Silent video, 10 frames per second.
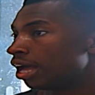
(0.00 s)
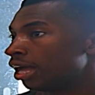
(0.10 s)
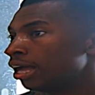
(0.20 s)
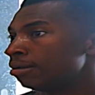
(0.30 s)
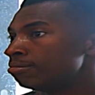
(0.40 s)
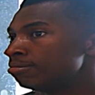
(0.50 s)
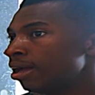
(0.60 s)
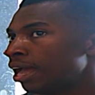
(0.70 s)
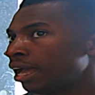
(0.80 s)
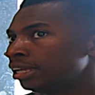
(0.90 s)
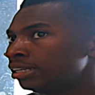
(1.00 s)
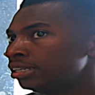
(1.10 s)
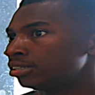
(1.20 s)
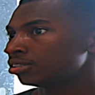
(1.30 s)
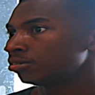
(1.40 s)

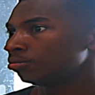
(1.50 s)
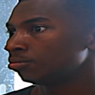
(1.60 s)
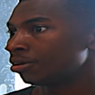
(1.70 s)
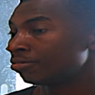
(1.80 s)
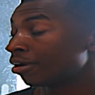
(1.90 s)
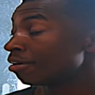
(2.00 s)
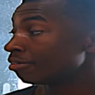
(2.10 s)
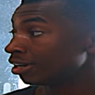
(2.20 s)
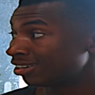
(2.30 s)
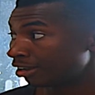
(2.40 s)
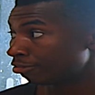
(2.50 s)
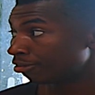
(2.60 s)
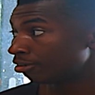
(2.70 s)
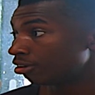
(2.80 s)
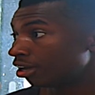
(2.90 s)
And we're very, very
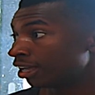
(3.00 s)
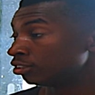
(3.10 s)
different.